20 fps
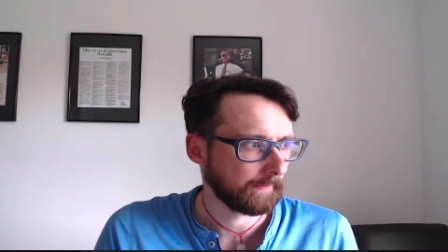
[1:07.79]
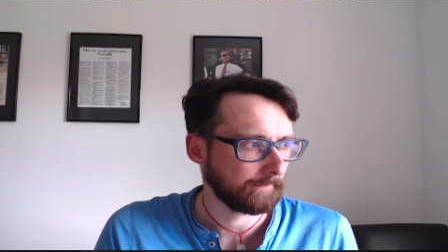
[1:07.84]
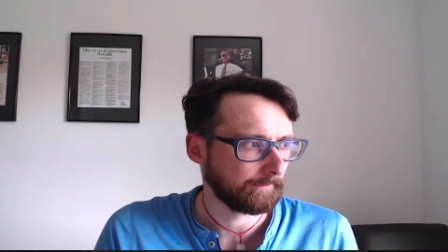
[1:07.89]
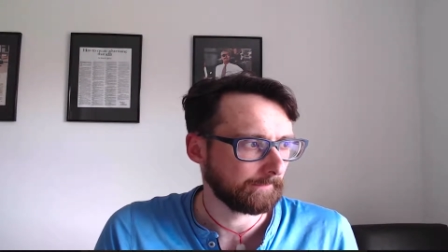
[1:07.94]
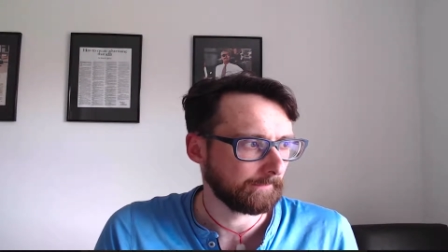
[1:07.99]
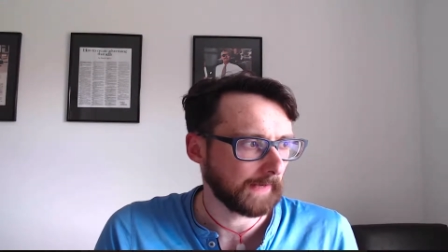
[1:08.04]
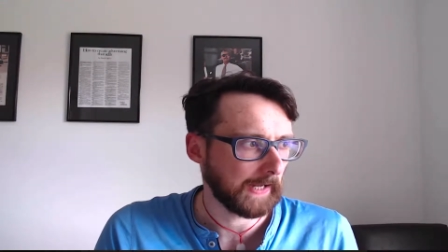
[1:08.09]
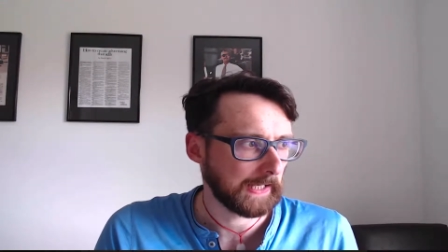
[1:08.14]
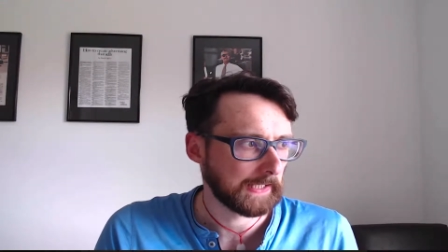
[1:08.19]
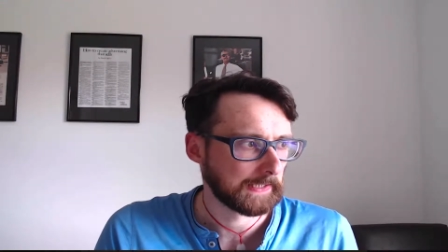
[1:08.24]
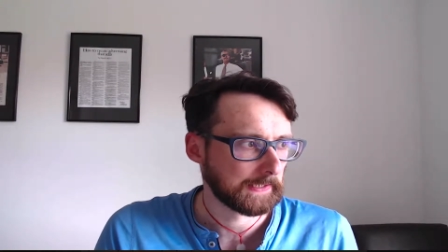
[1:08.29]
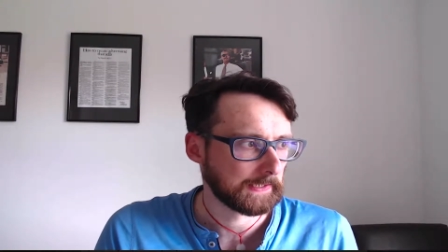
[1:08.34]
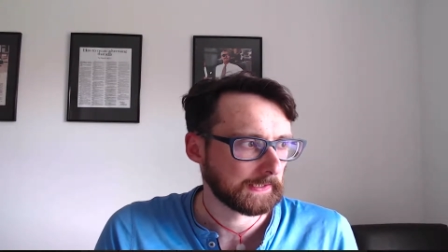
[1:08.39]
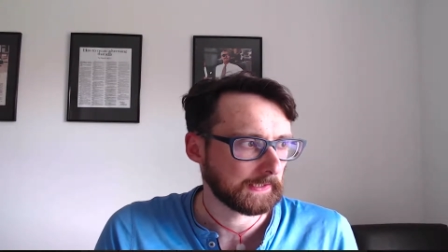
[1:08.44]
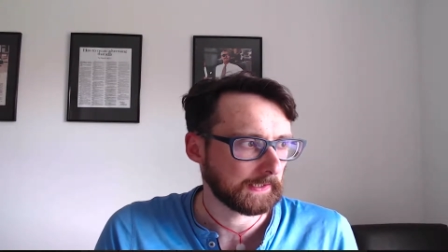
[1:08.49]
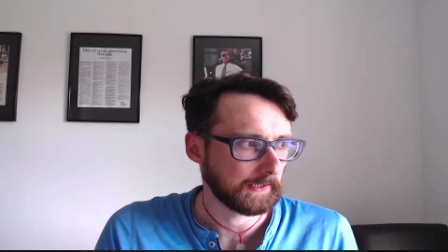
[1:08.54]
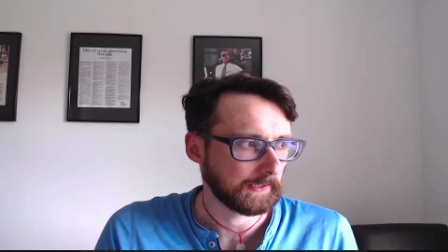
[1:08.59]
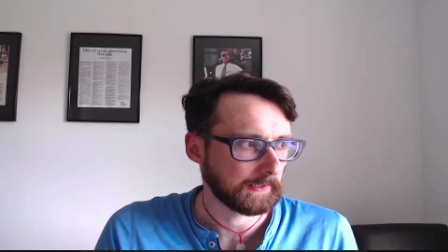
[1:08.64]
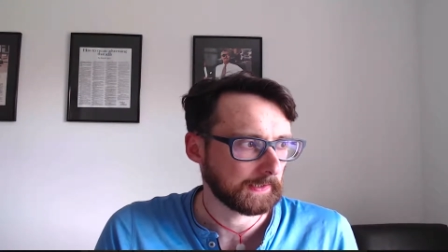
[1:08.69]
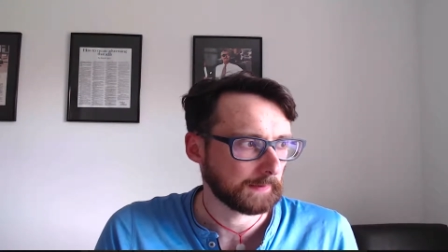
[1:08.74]
vast
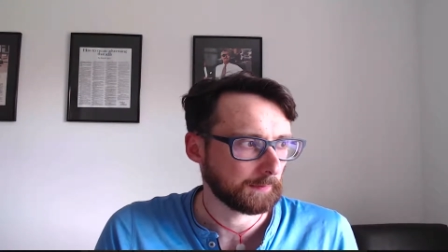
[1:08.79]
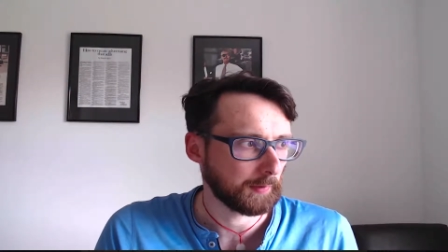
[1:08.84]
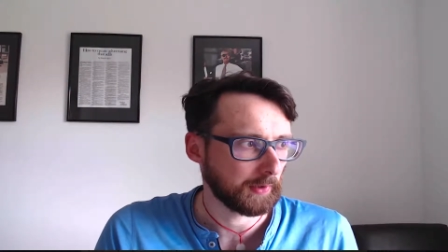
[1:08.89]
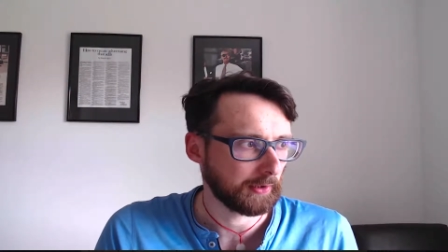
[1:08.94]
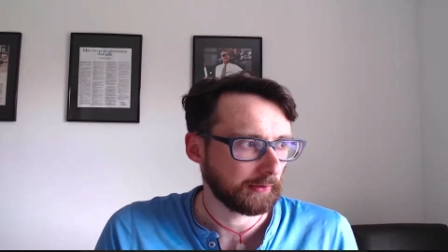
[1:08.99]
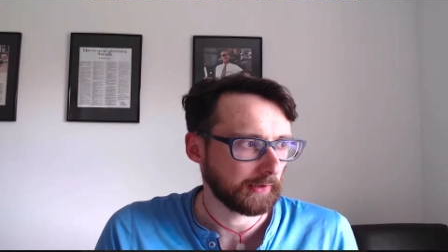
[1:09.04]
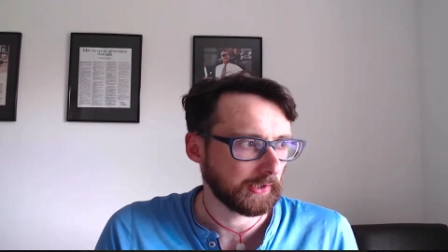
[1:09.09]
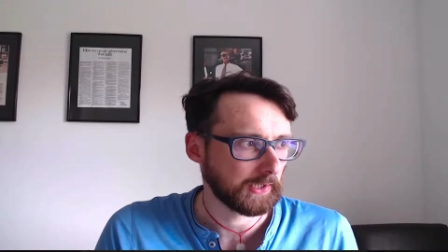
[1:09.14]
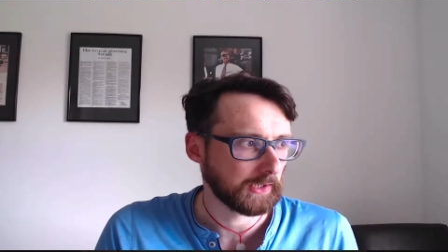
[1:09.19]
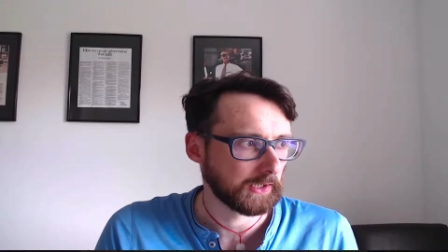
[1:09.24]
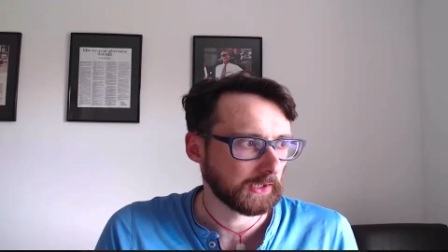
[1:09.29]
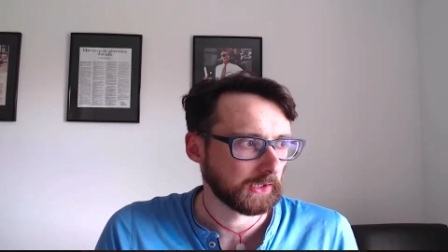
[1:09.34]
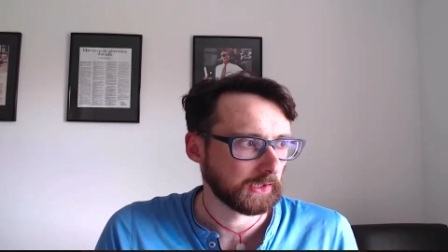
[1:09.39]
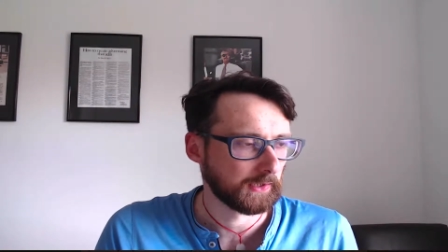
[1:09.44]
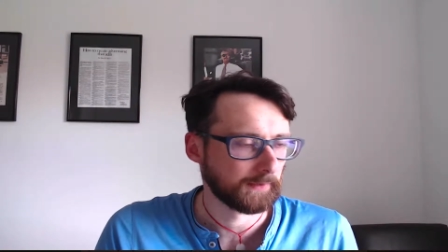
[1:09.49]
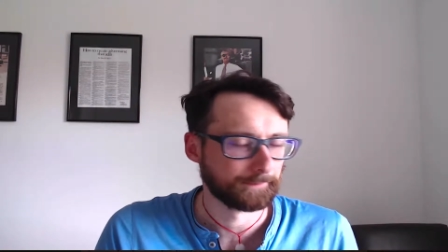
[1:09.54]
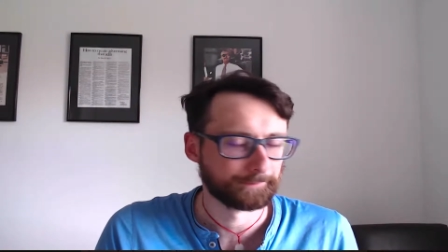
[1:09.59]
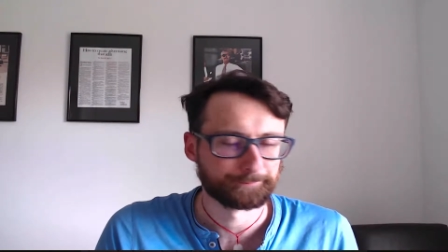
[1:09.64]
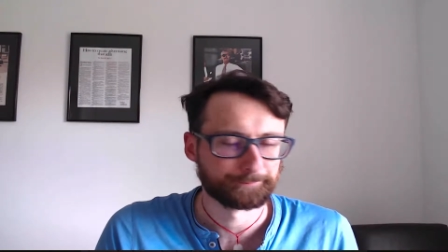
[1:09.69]
experience.